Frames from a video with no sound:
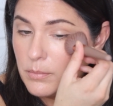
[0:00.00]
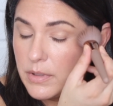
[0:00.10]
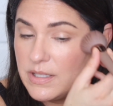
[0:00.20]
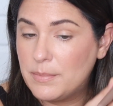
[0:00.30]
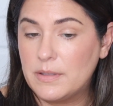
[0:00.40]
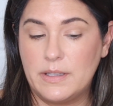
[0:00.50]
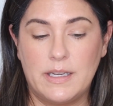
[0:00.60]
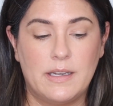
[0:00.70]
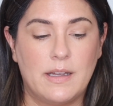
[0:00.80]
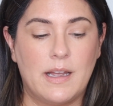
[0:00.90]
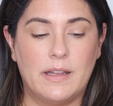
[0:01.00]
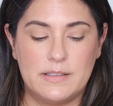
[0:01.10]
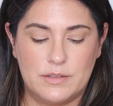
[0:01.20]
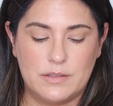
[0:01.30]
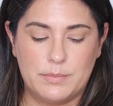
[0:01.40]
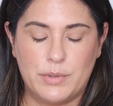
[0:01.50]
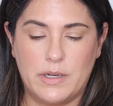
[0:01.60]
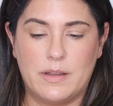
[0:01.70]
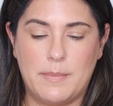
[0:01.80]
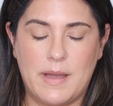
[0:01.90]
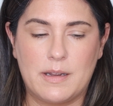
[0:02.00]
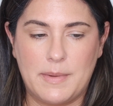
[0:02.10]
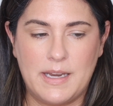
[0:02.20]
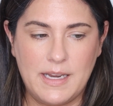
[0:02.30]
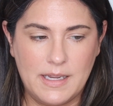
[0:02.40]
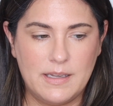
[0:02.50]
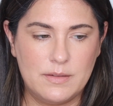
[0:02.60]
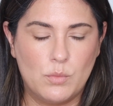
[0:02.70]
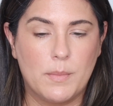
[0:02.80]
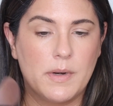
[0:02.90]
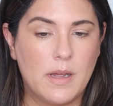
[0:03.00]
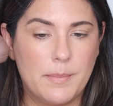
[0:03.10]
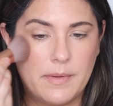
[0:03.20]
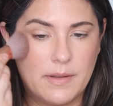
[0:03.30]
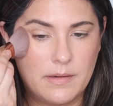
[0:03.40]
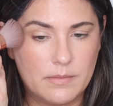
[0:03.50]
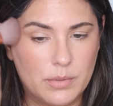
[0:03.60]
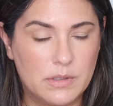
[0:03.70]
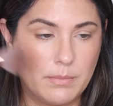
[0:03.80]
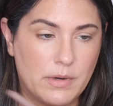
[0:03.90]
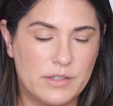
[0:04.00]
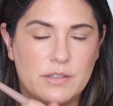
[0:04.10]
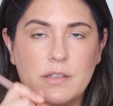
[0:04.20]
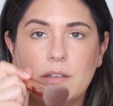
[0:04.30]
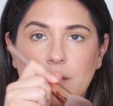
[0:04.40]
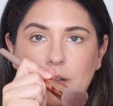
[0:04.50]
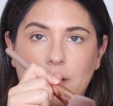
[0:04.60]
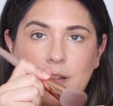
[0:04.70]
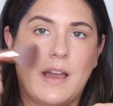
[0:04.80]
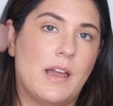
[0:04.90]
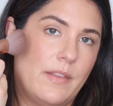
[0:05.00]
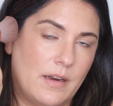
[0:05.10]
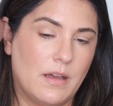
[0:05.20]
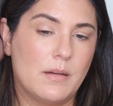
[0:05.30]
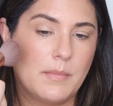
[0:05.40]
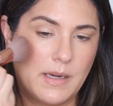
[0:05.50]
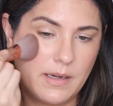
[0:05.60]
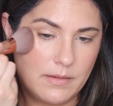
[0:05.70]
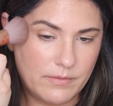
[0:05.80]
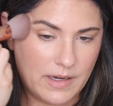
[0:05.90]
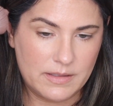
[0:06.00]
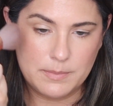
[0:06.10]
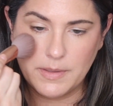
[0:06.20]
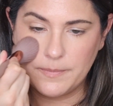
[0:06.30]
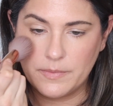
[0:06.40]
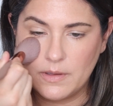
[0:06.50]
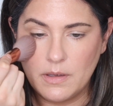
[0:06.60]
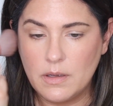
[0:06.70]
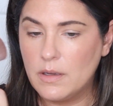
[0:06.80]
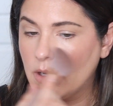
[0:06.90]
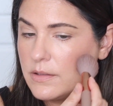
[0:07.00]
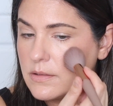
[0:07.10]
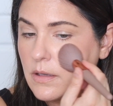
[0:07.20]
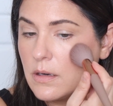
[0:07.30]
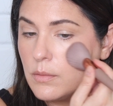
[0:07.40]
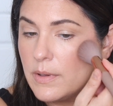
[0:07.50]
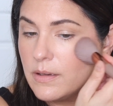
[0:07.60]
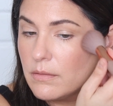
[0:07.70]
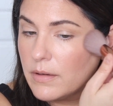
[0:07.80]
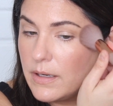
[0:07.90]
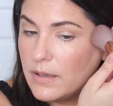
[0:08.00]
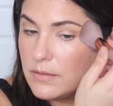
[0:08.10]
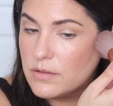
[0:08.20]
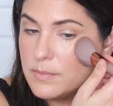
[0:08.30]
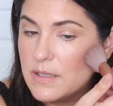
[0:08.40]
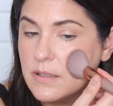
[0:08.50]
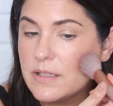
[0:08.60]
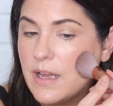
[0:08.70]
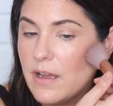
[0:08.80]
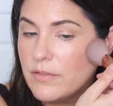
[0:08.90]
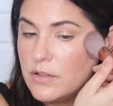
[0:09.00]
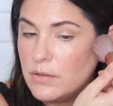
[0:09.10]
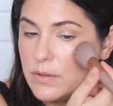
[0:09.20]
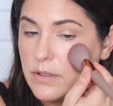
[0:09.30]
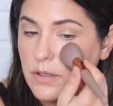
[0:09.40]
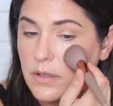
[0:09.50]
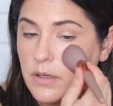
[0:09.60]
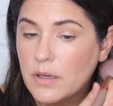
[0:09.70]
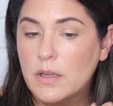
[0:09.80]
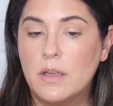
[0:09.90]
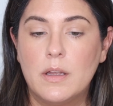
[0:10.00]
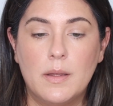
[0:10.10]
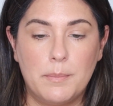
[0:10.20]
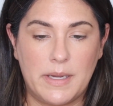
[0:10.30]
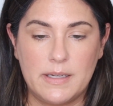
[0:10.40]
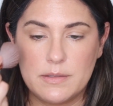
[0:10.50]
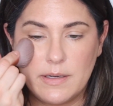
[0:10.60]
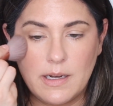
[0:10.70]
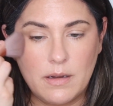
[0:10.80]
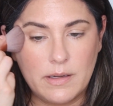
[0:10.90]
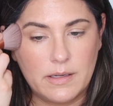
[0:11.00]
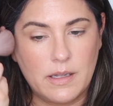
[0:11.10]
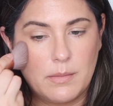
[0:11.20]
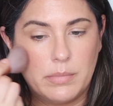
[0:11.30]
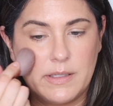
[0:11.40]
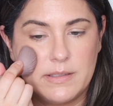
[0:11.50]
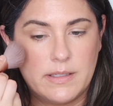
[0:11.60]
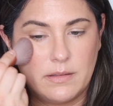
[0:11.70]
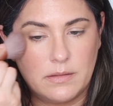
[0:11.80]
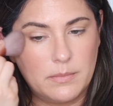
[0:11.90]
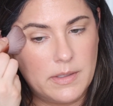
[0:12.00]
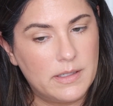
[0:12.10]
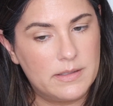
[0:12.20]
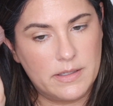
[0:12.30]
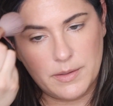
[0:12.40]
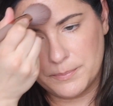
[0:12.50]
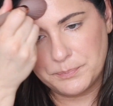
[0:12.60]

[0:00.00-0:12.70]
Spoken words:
But typically, I like to just put it on the back of my hand, warm it up, and then put the brush like that, and then on my face. But I just kind of went right in. Just because I have a dewier base right now, it kind of blends in a little bit easier.